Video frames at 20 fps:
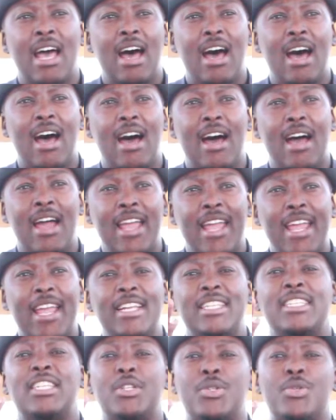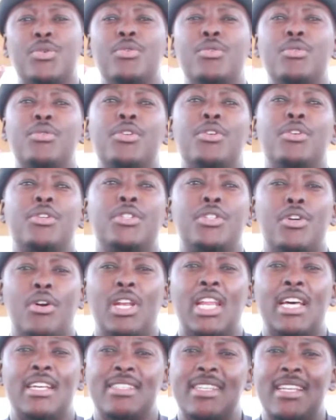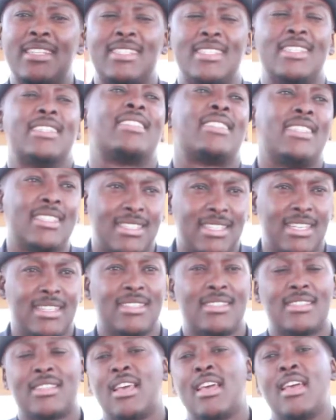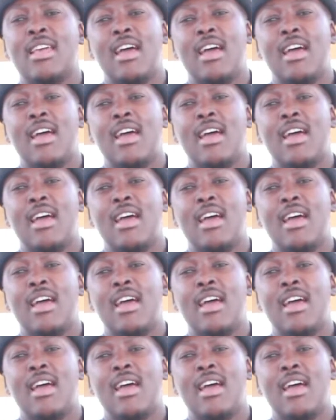$82.60.